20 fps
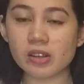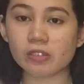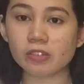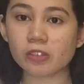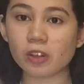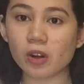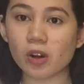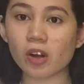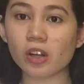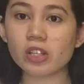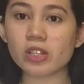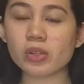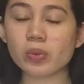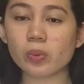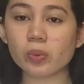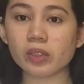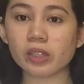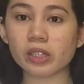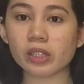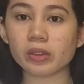of course,
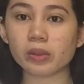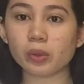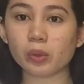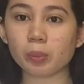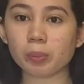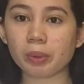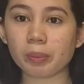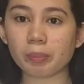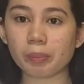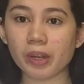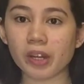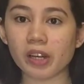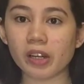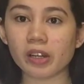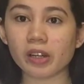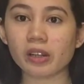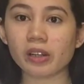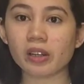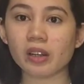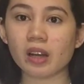we need to
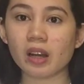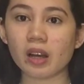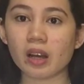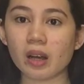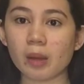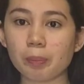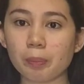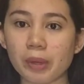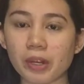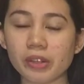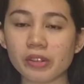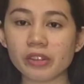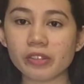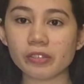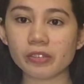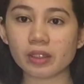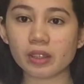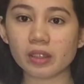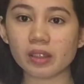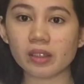prepare a pair of
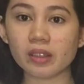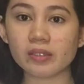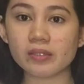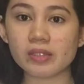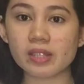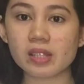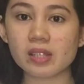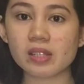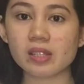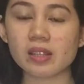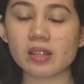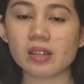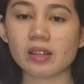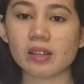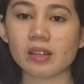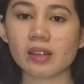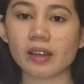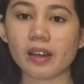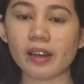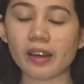gloves
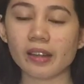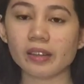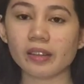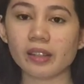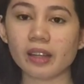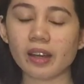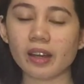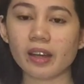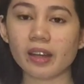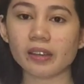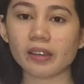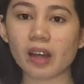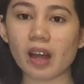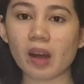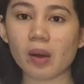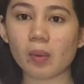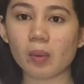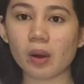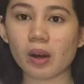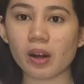and then
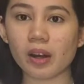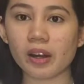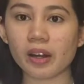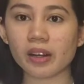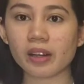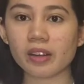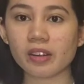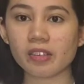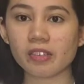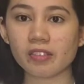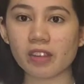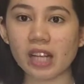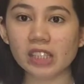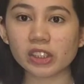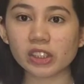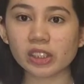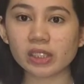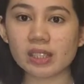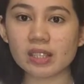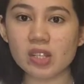our
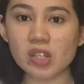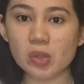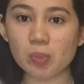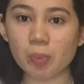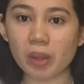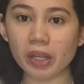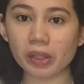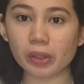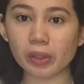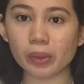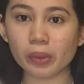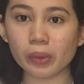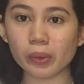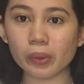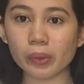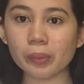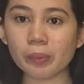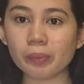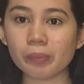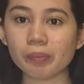vaginal
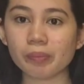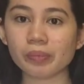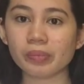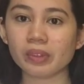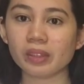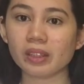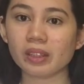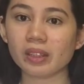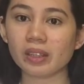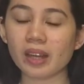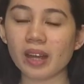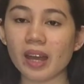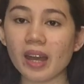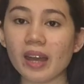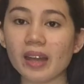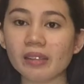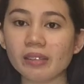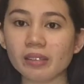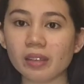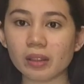speculum
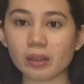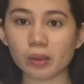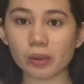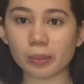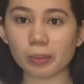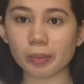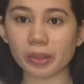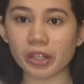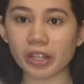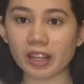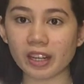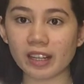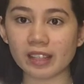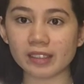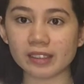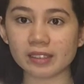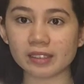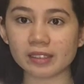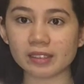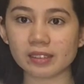and the lubricant.